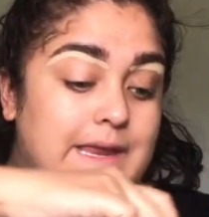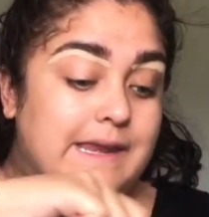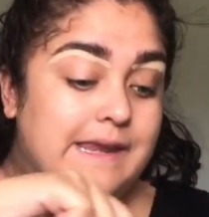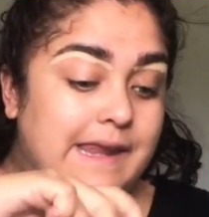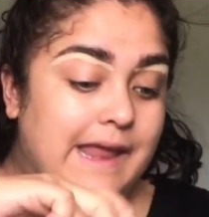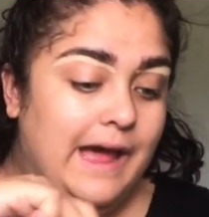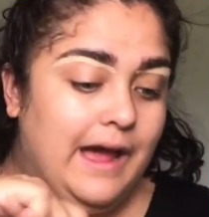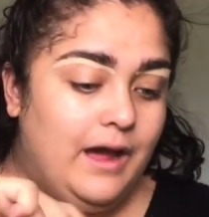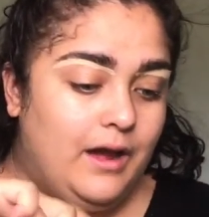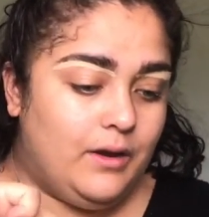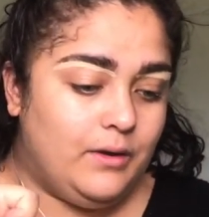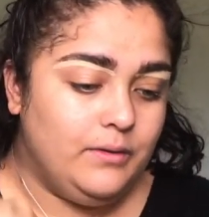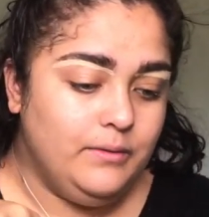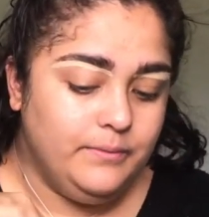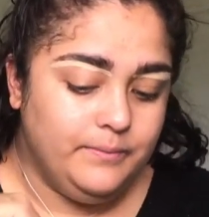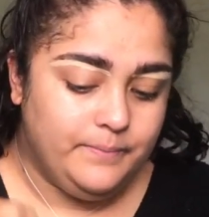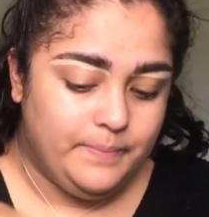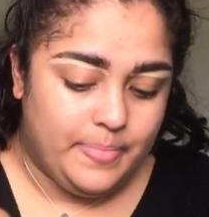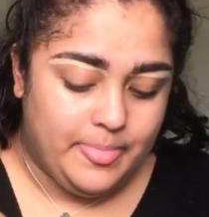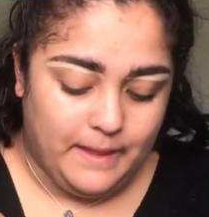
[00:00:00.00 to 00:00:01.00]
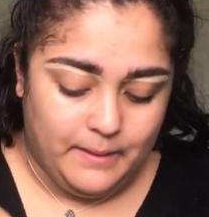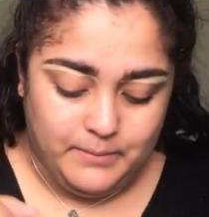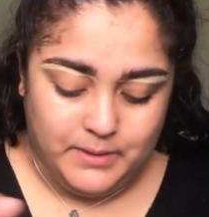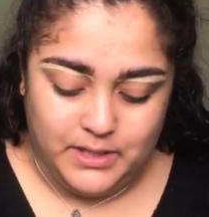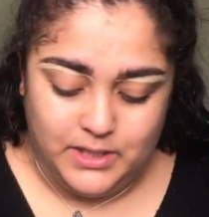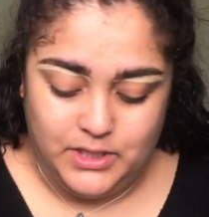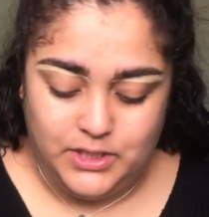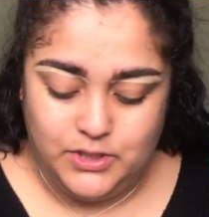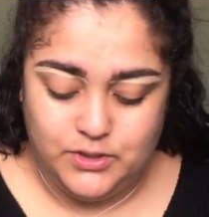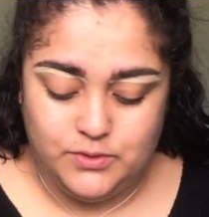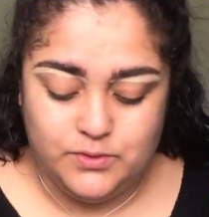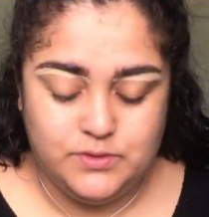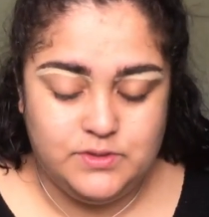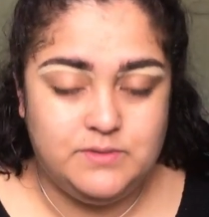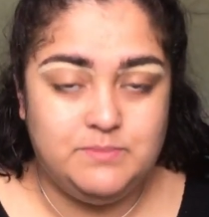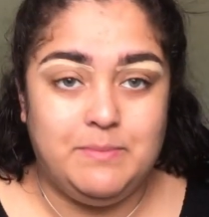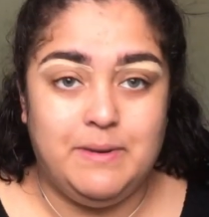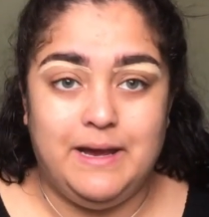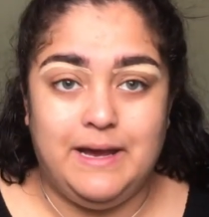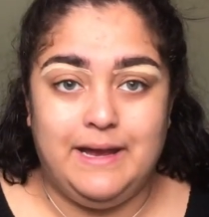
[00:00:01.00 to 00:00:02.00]
Now, I'm going to
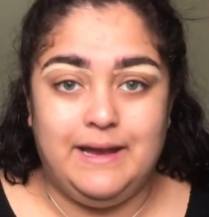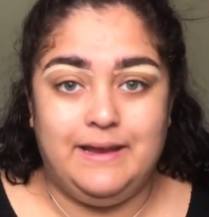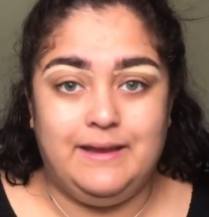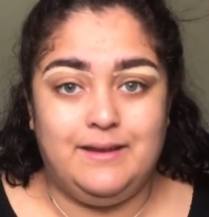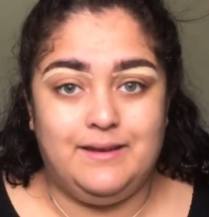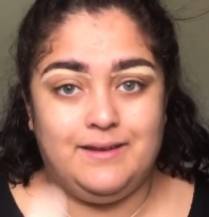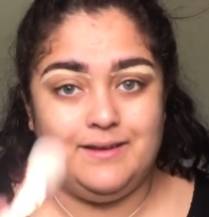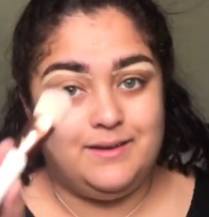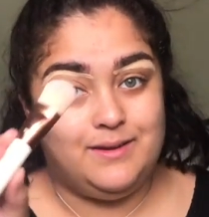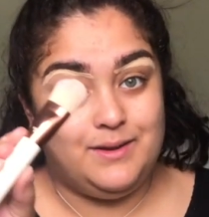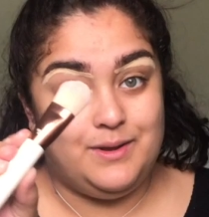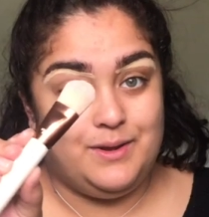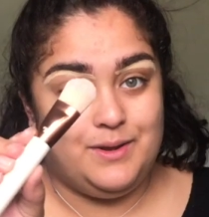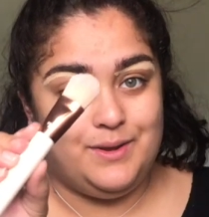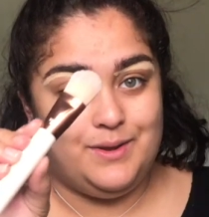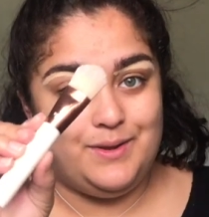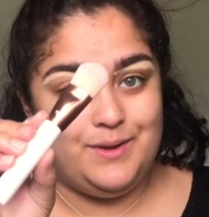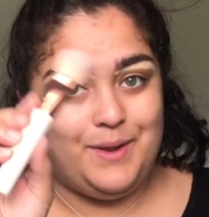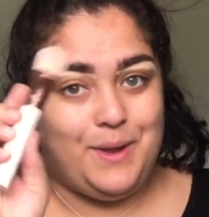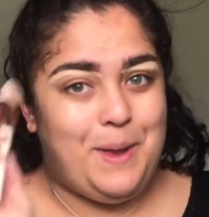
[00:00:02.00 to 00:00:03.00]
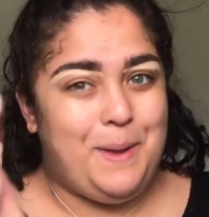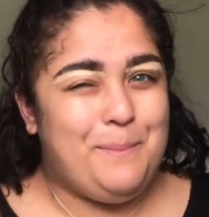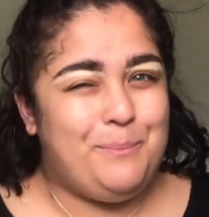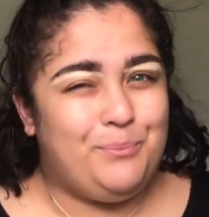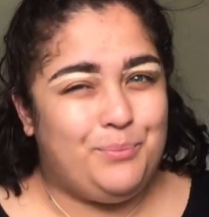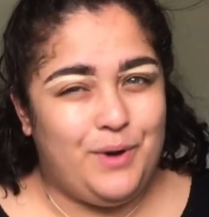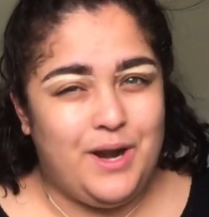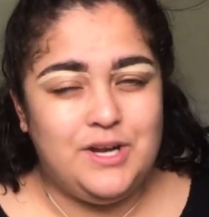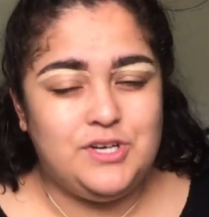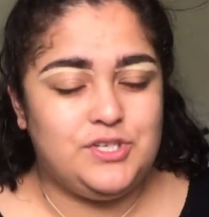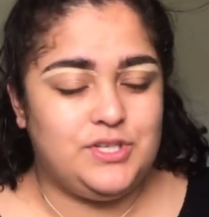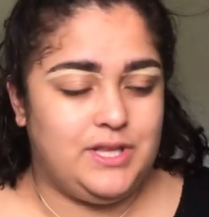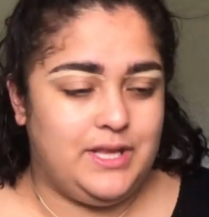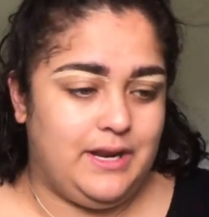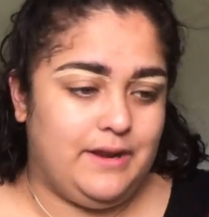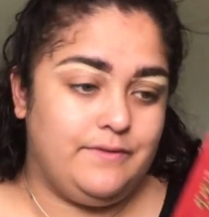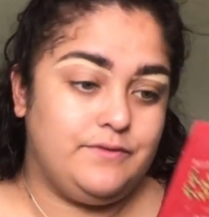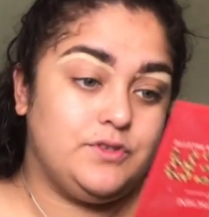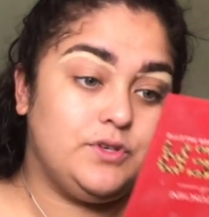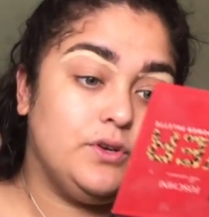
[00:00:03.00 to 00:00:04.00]
use my brush that
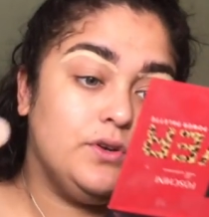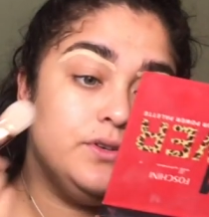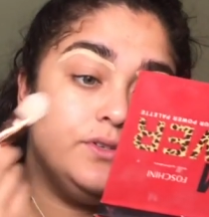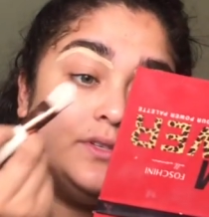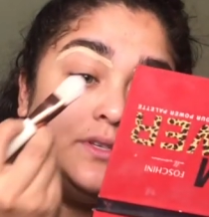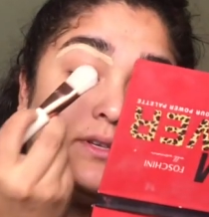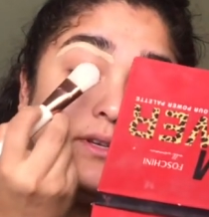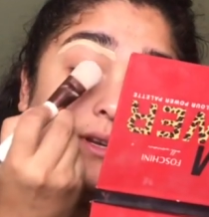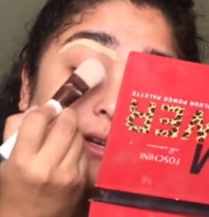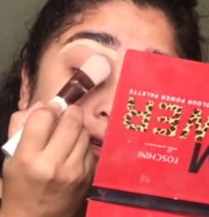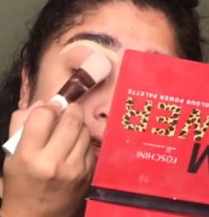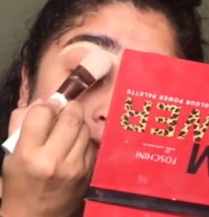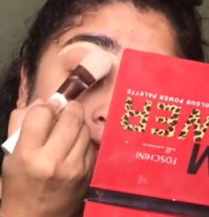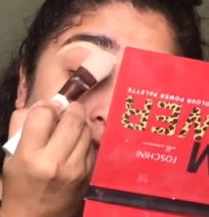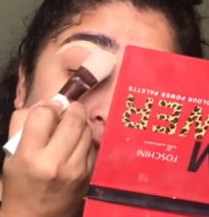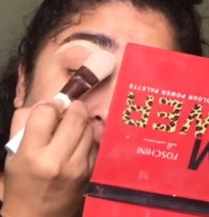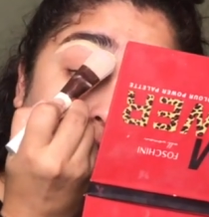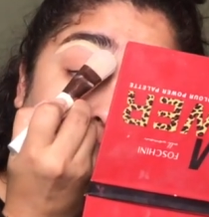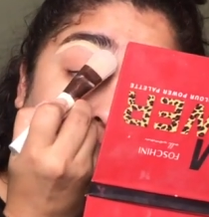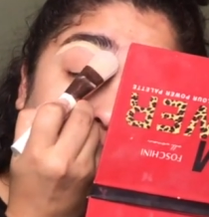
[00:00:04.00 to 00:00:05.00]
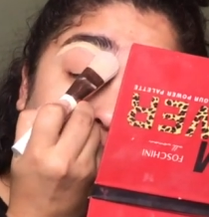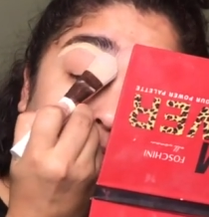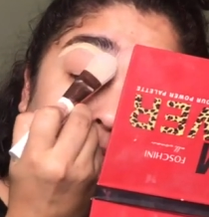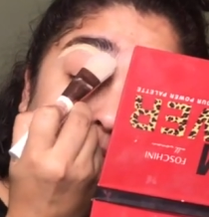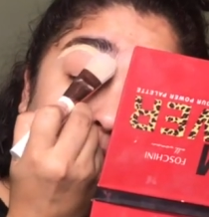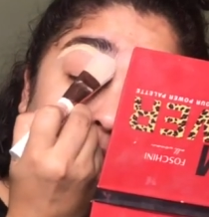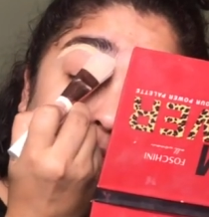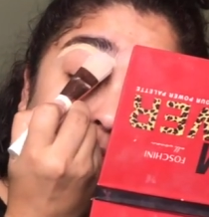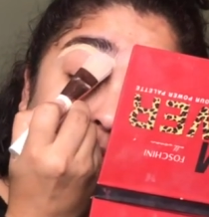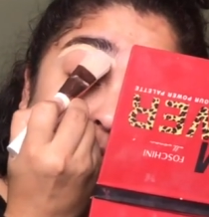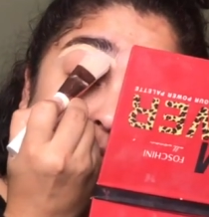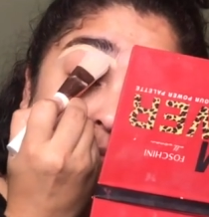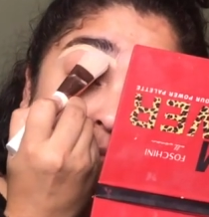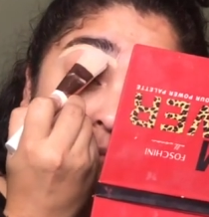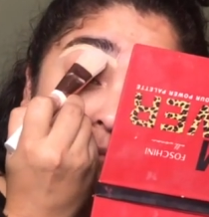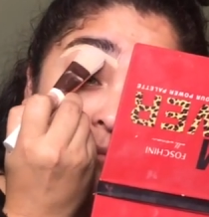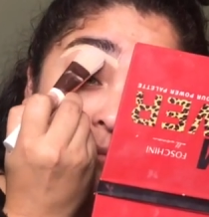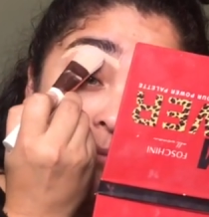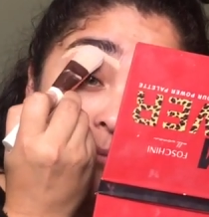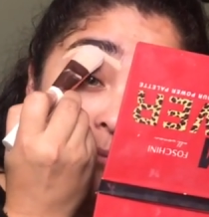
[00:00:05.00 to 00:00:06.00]
I've chosen and just
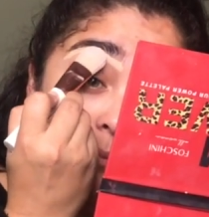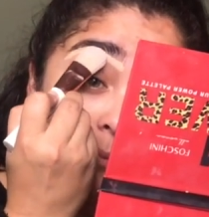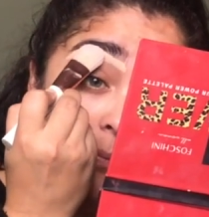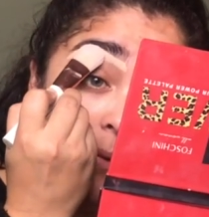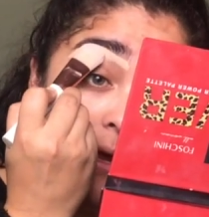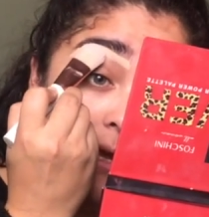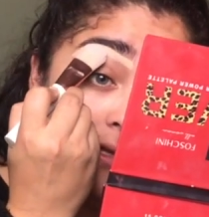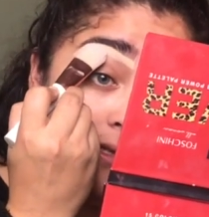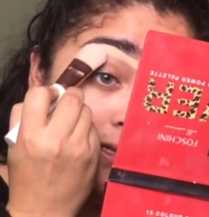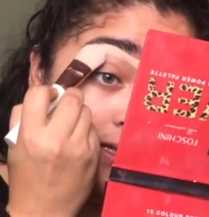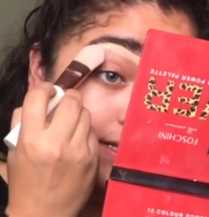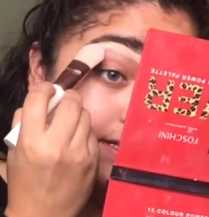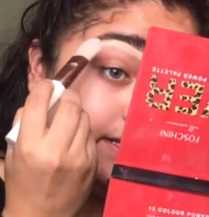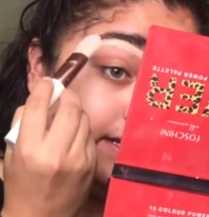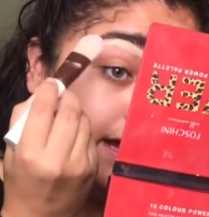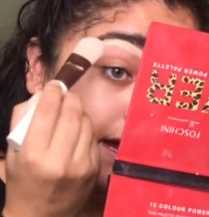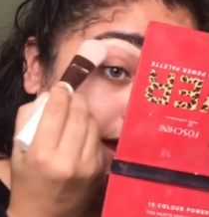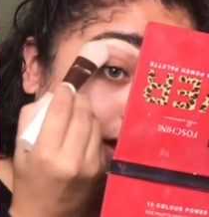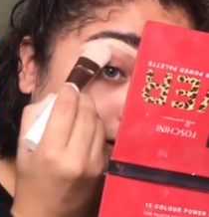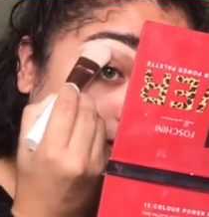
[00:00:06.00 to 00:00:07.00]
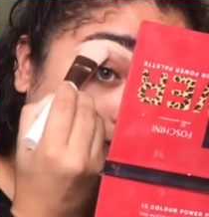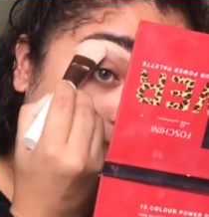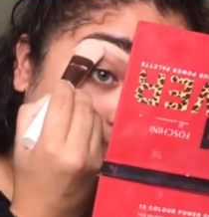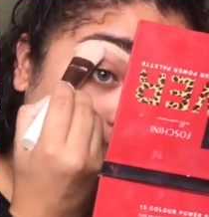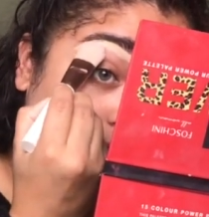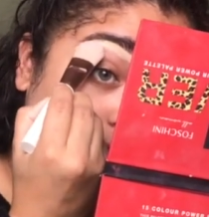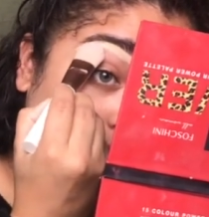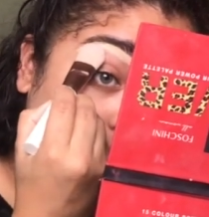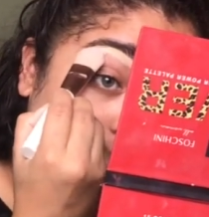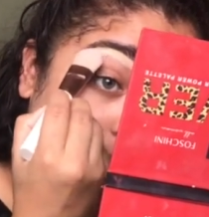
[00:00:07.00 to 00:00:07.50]
pat it down.